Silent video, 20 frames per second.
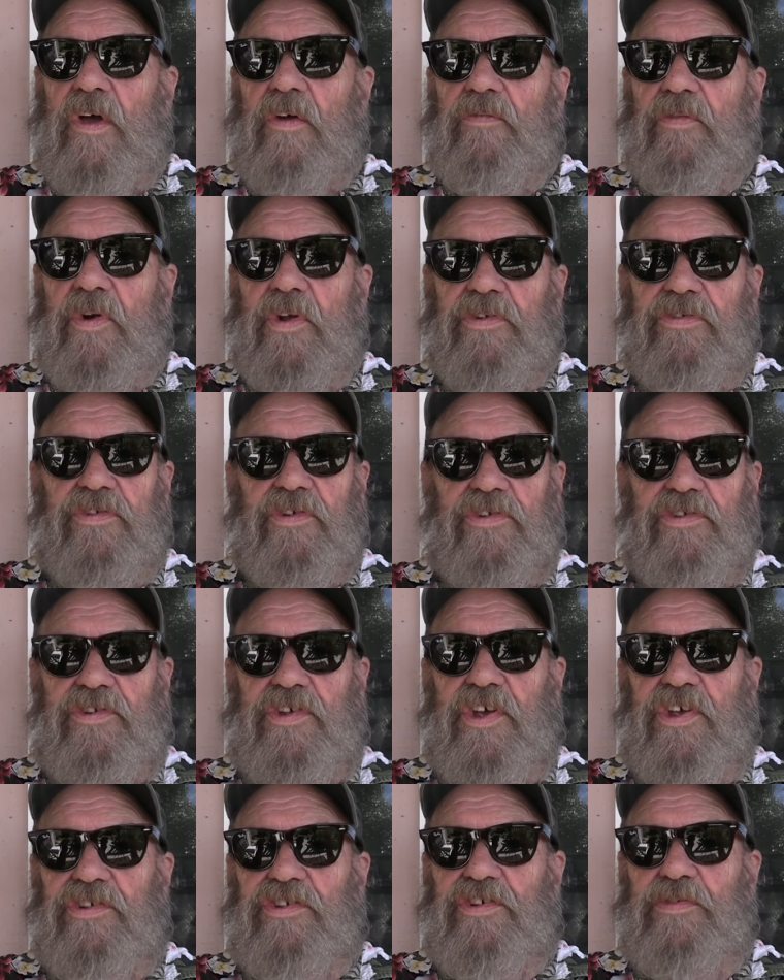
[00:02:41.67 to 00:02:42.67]
For
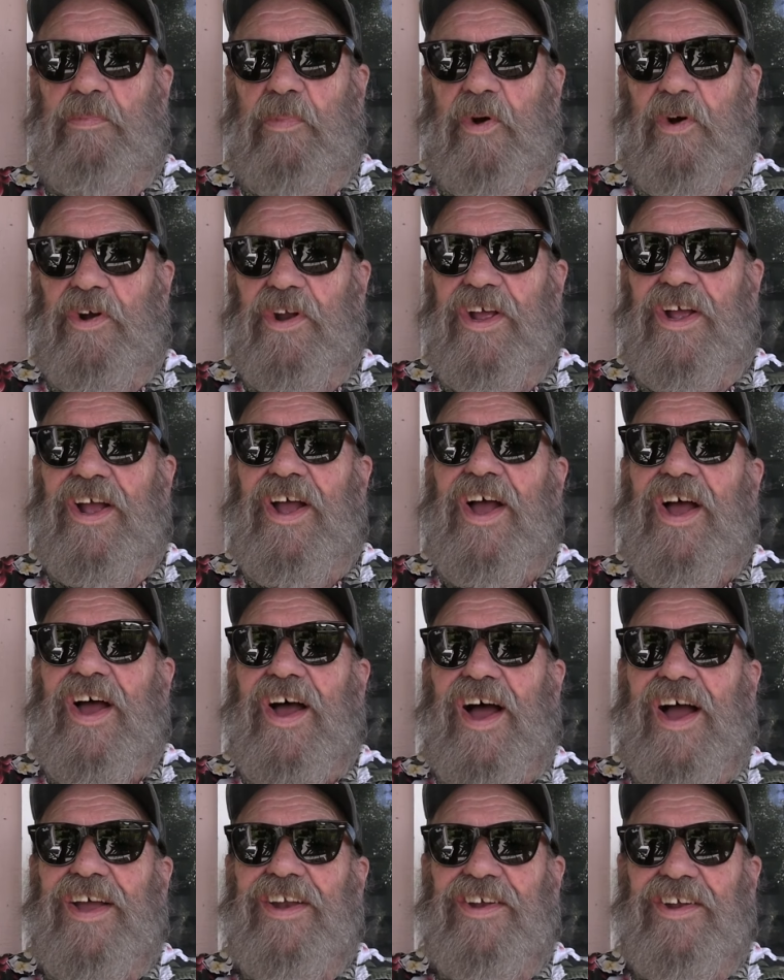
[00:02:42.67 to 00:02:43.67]
instance, this morning
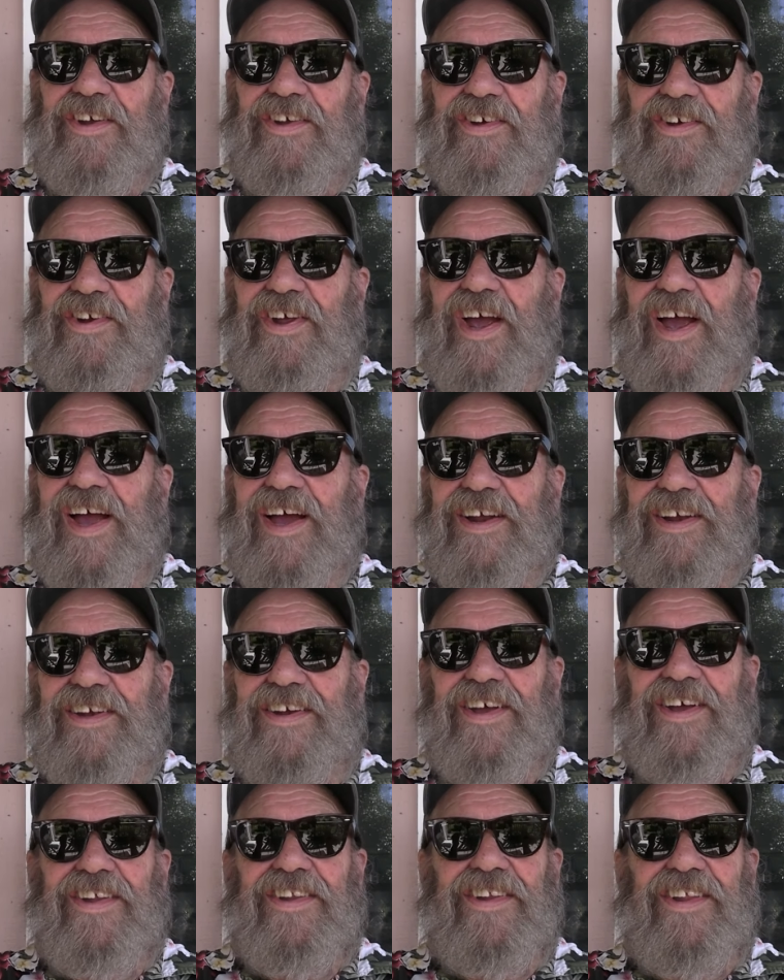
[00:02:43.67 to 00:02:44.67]
I
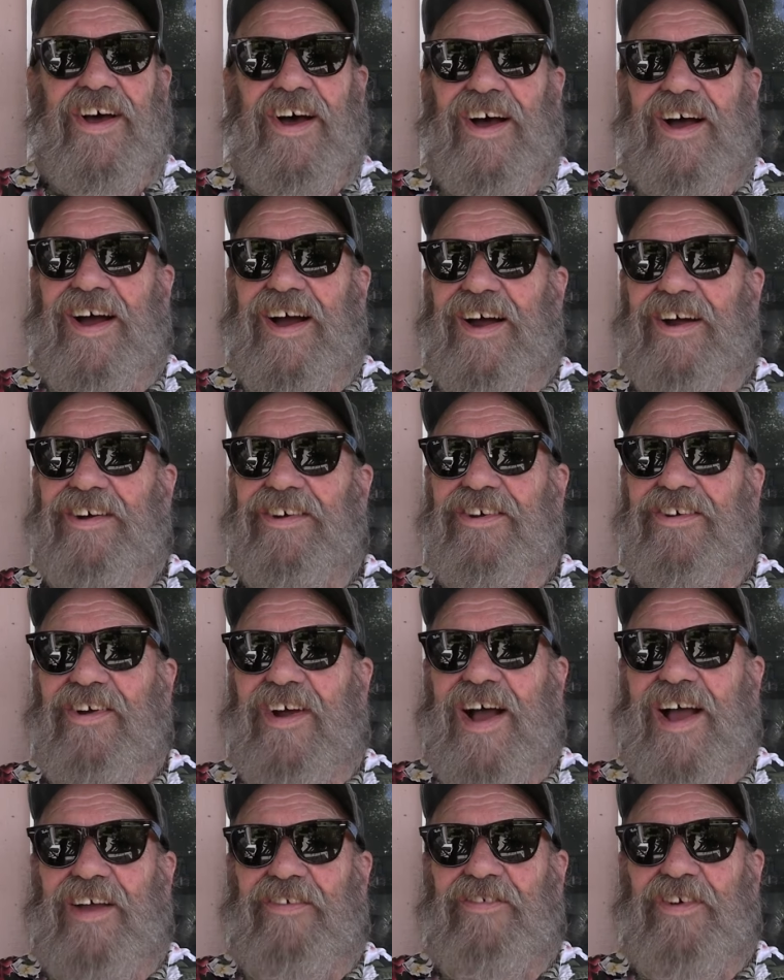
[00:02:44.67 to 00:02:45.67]
detected the hard
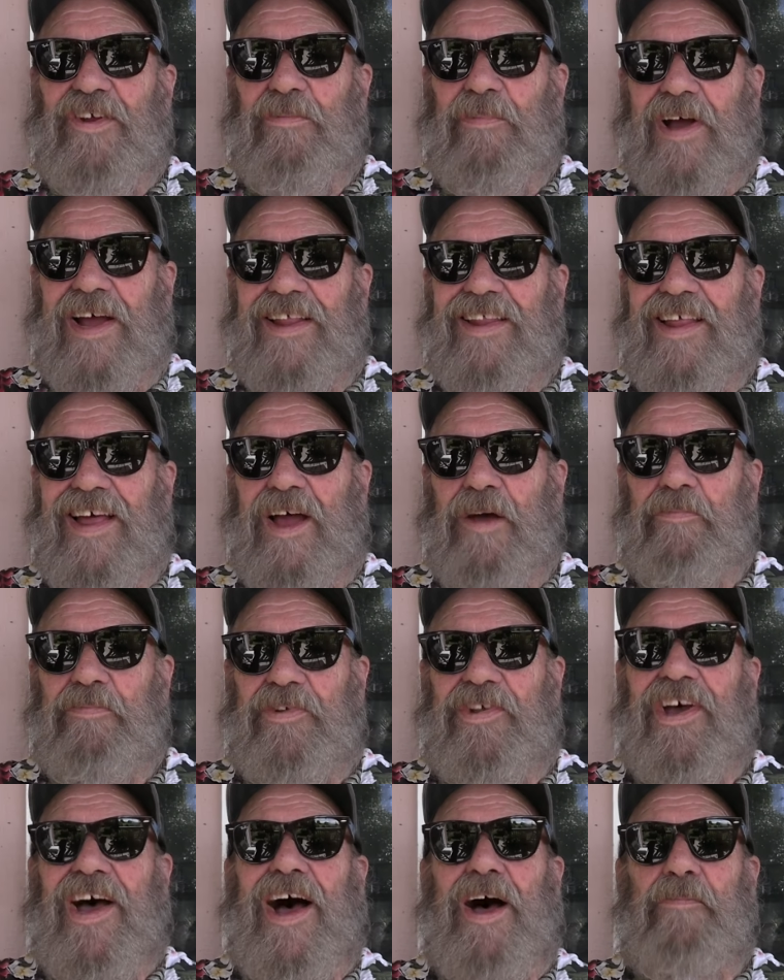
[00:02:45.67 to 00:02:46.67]
drive in my
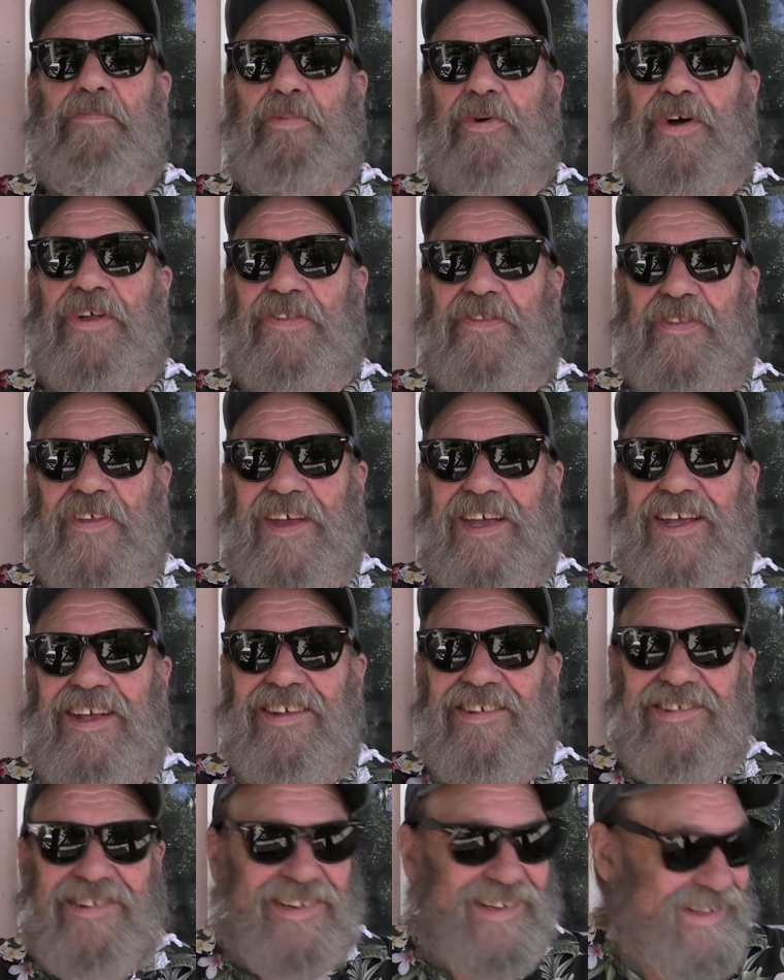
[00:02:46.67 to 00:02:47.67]
laptop with
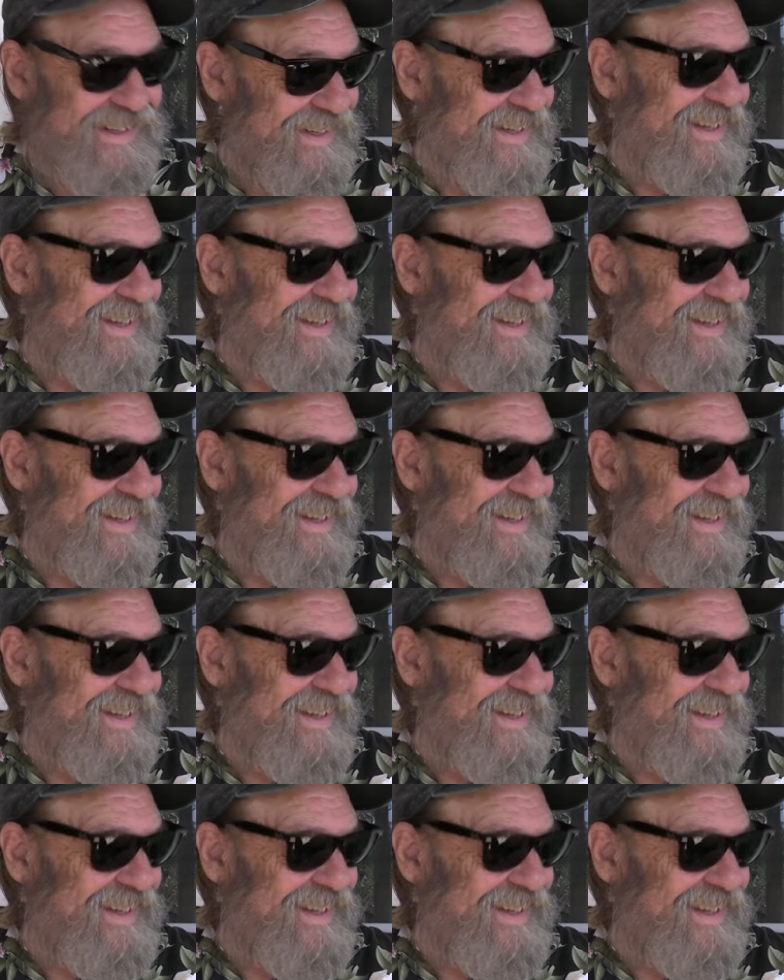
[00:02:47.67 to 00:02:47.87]
these.